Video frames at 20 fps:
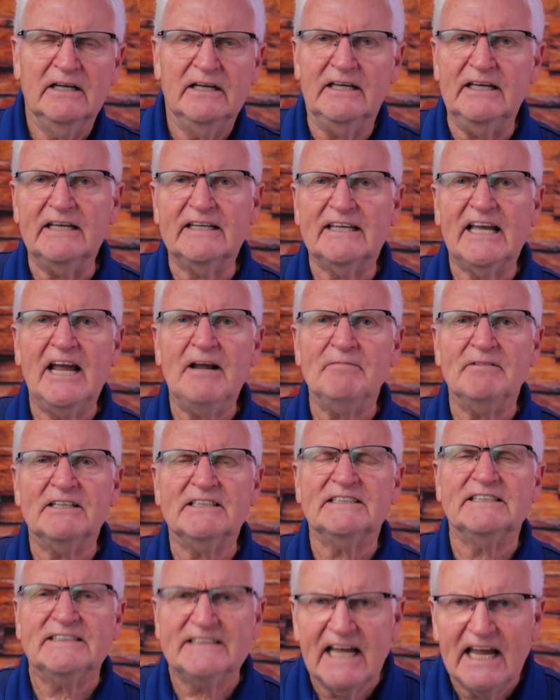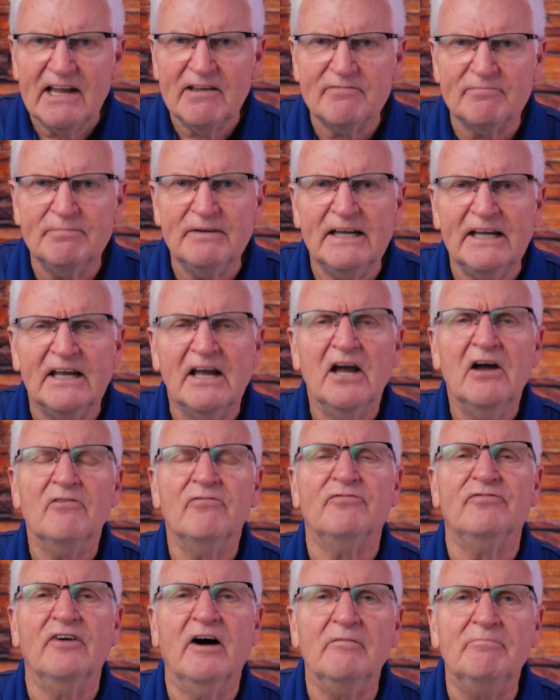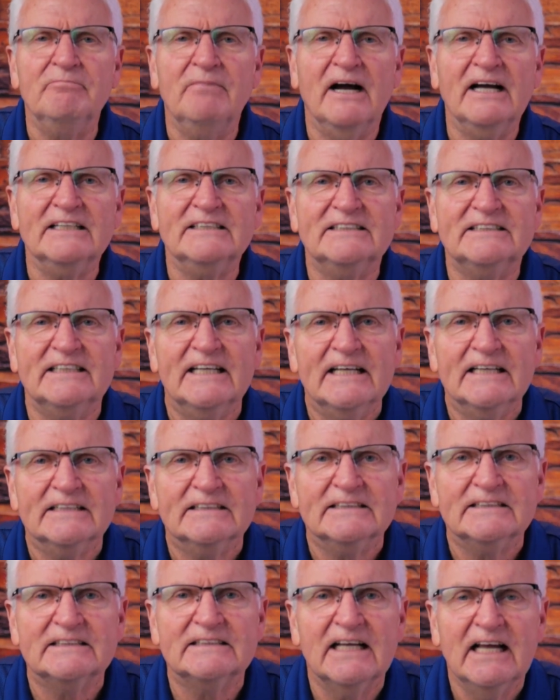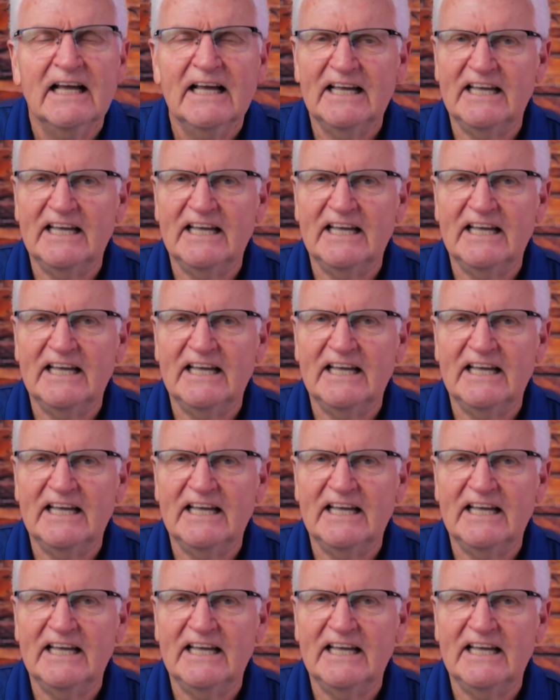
He came to save me from my sins.